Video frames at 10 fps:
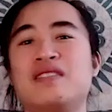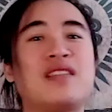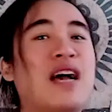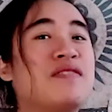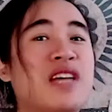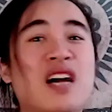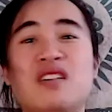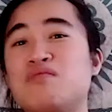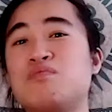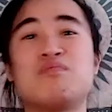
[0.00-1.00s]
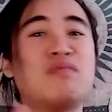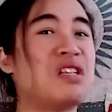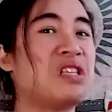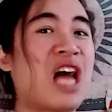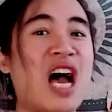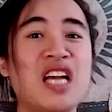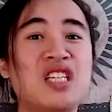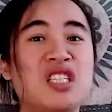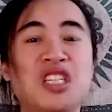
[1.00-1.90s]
Left out, lied